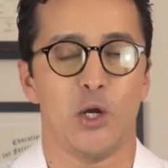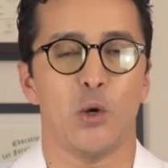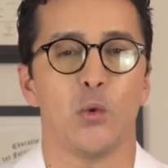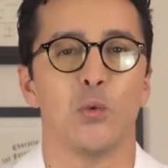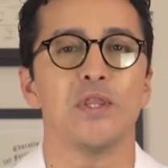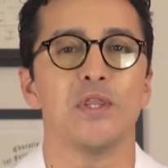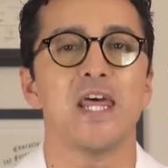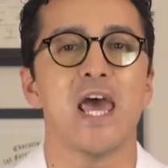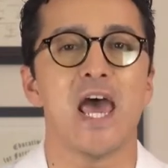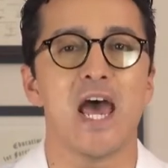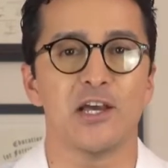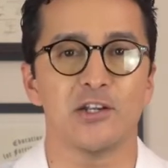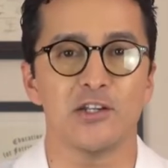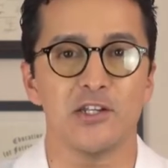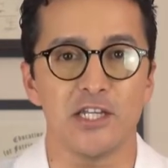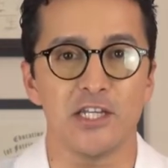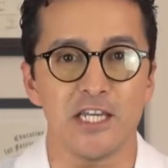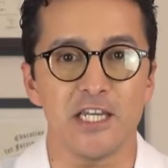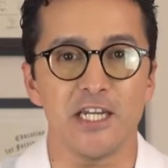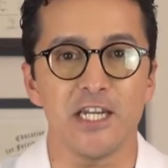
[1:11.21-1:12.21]
without
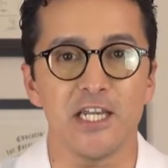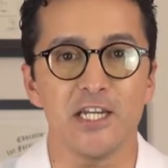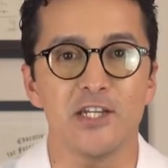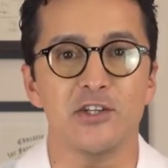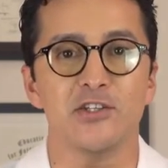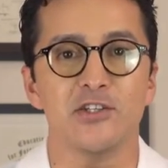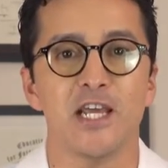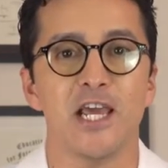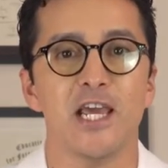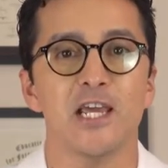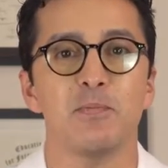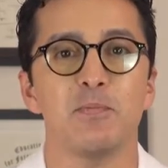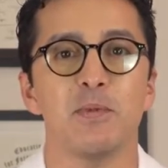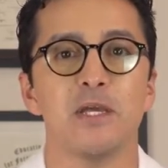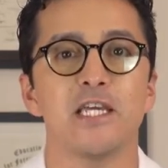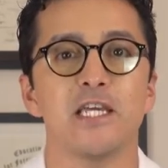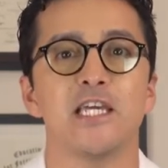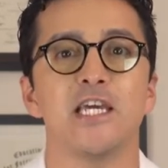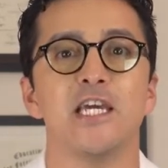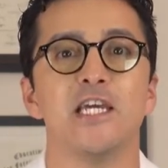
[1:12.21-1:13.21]
needing to take
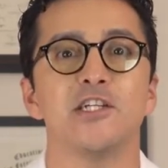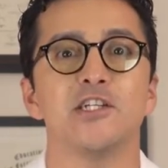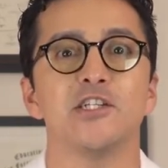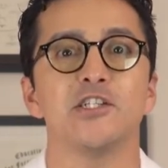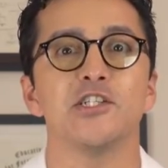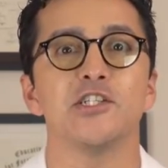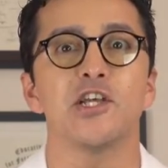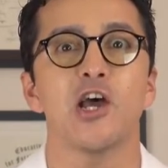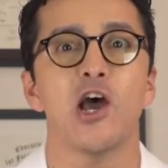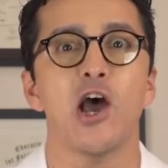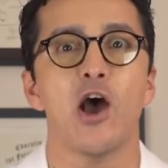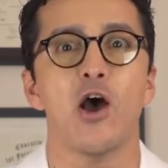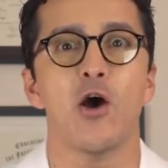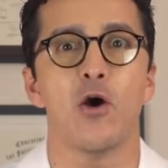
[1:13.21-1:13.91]
medications,